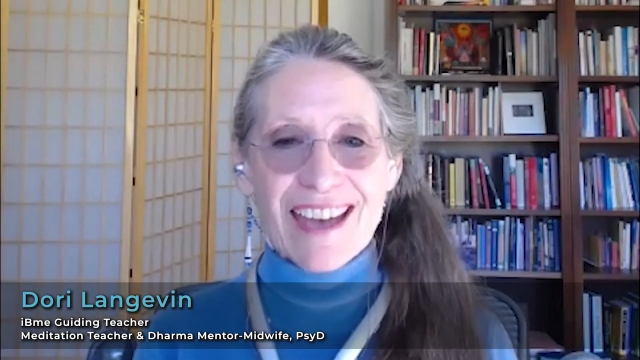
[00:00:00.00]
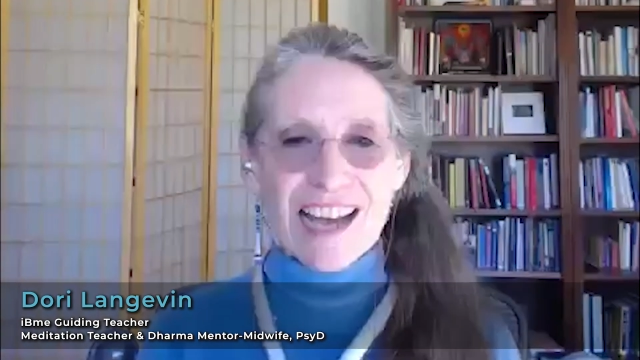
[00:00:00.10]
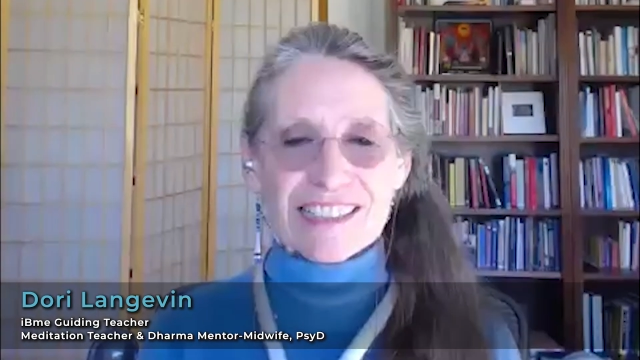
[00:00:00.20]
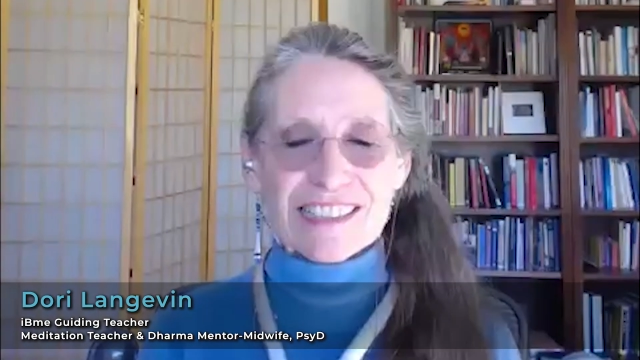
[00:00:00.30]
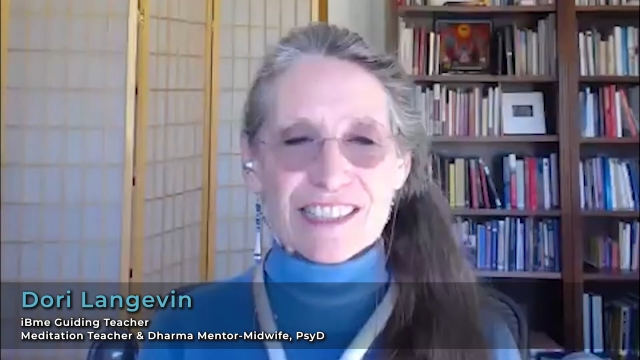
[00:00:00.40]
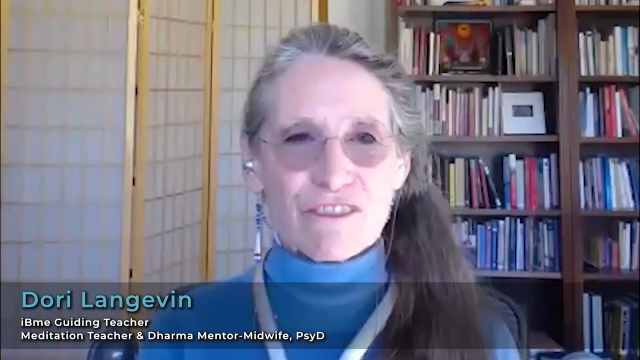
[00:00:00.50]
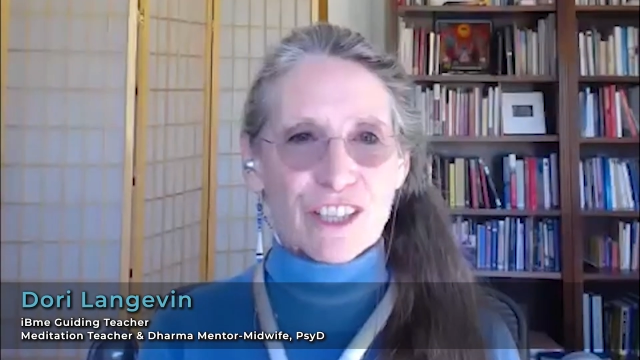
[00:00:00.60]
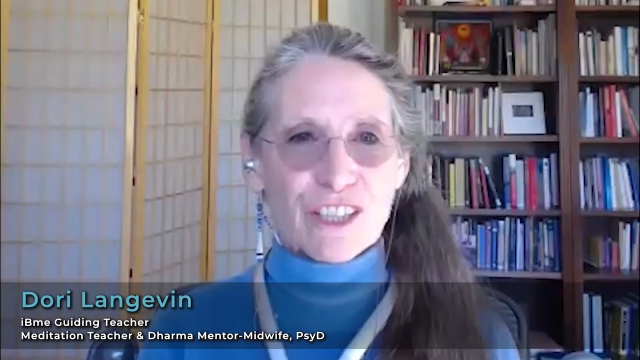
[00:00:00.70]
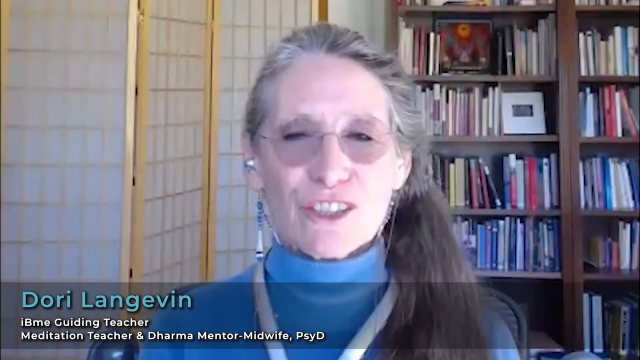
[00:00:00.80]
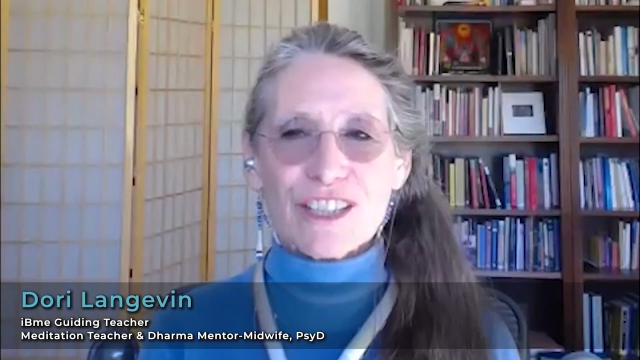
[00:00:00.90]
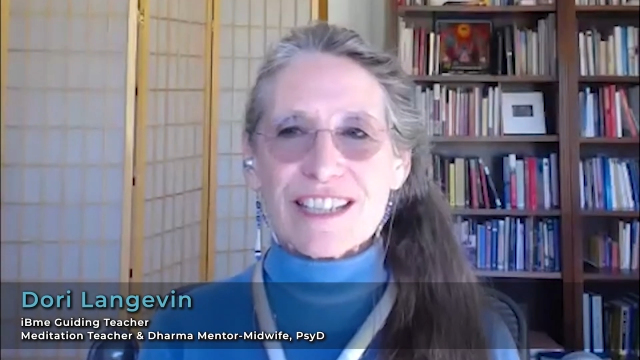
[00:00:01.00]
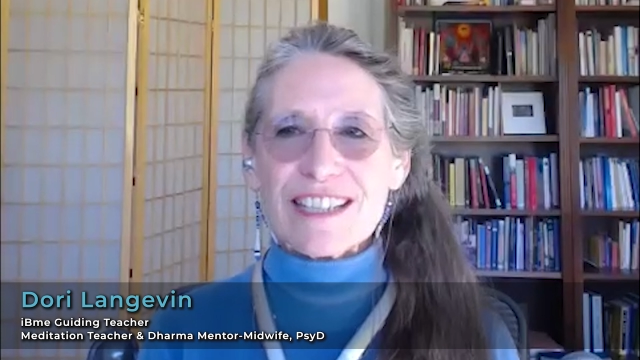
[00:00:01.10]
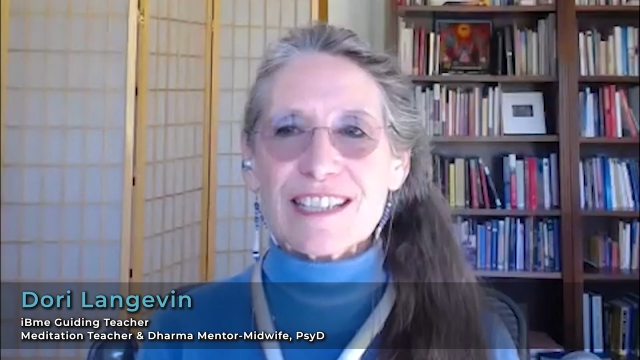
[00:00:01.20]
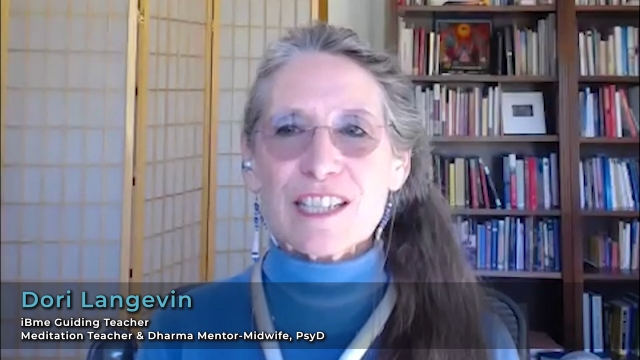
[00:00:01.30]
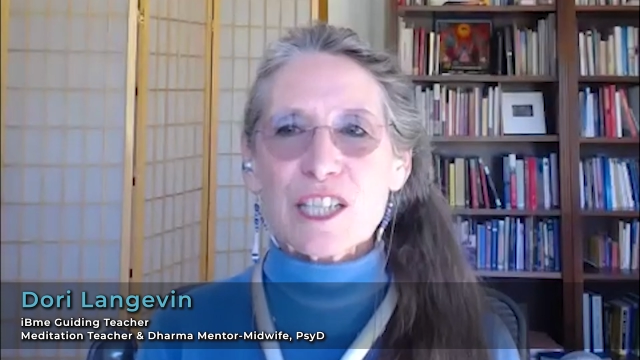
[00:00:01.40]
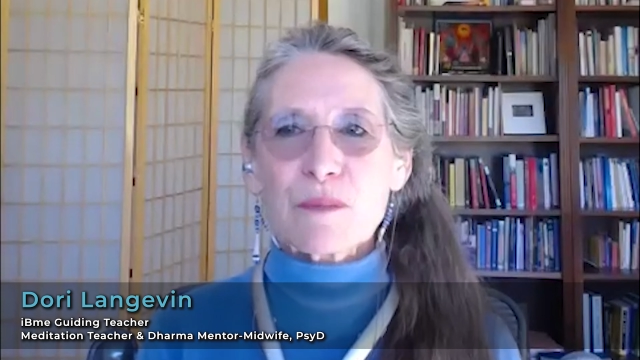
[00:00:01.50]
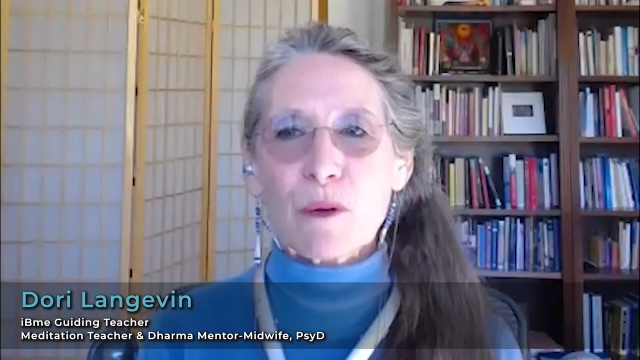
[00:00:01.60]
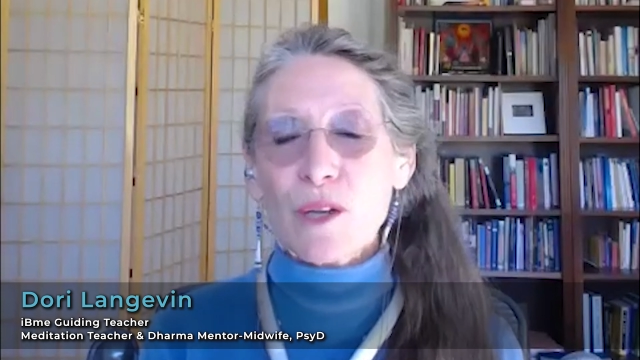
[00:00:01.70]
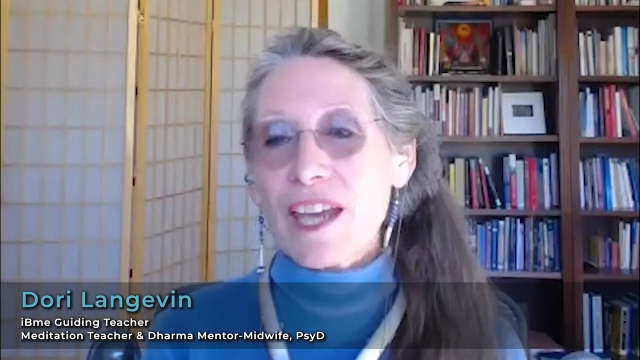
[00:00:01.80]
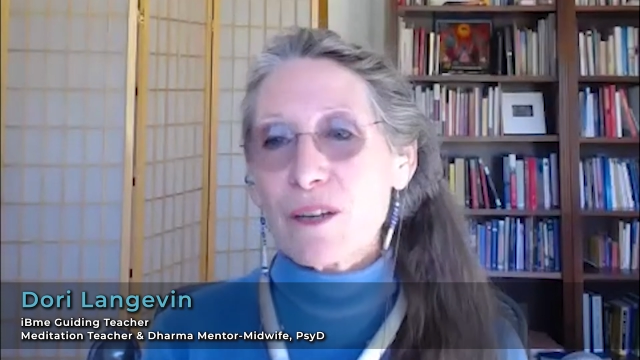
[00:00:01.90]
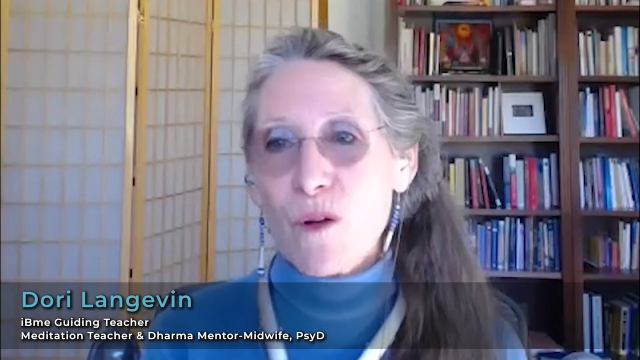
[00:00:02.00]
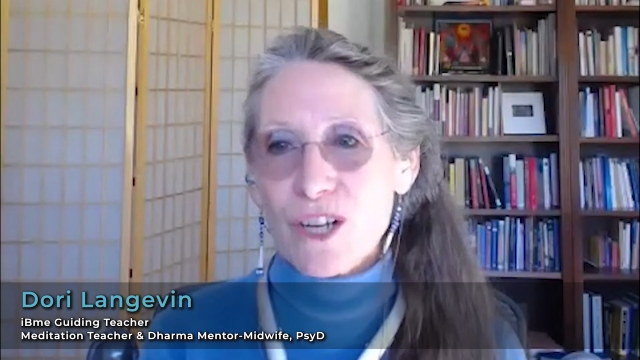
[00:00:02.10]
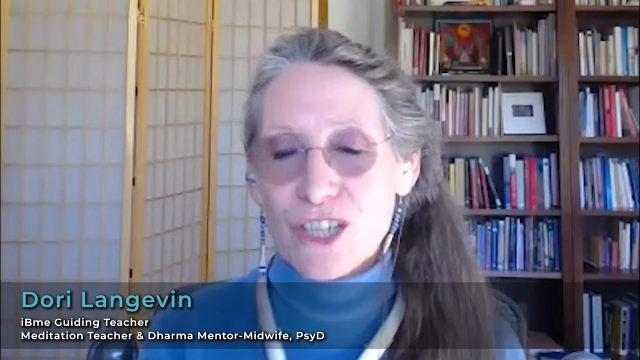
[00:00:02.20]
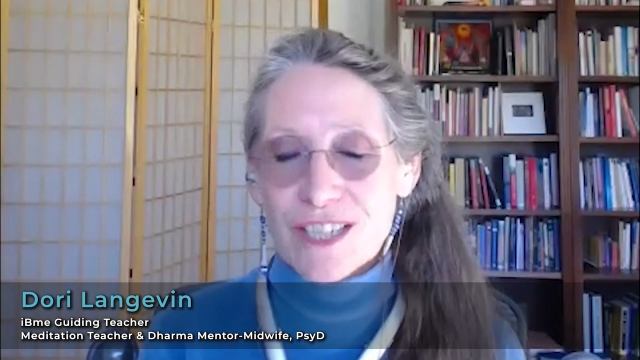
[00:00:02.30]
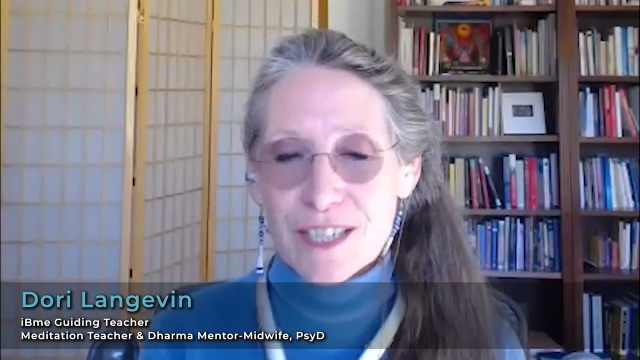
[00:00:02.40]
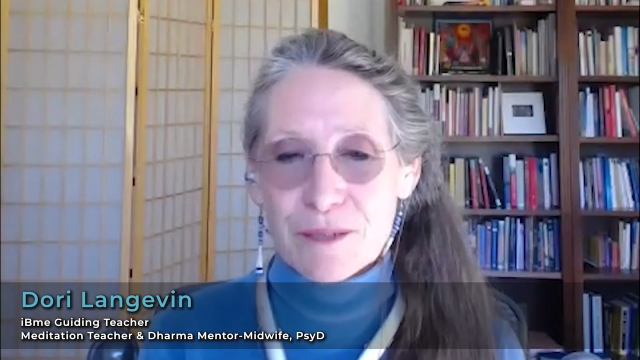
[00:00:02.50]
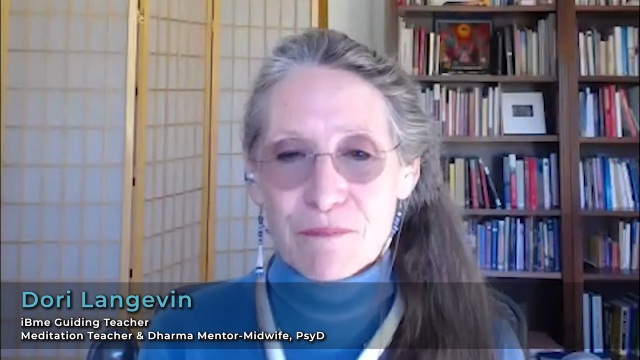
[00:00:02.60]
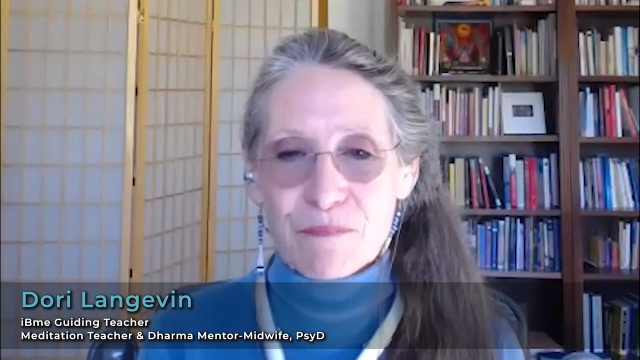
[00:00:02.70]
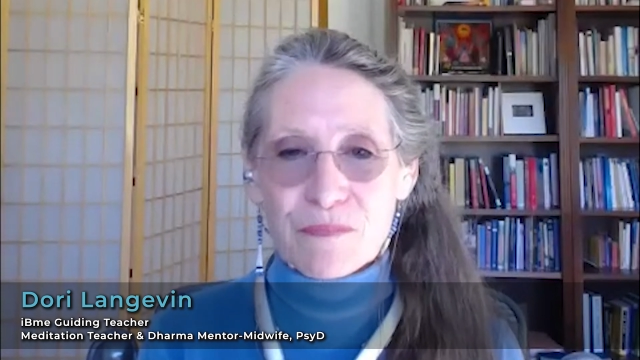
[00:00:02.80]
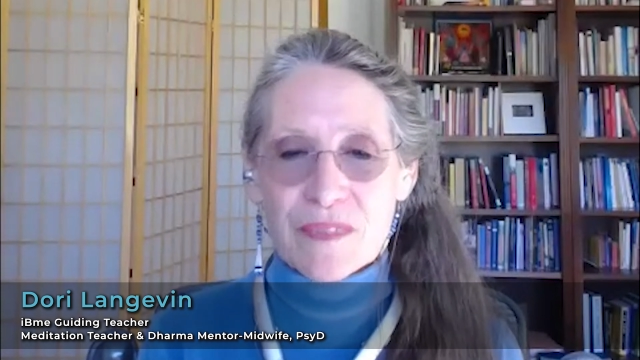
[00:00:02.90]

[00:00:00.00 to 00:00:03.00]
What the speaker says: I live here in Spokane, Washington.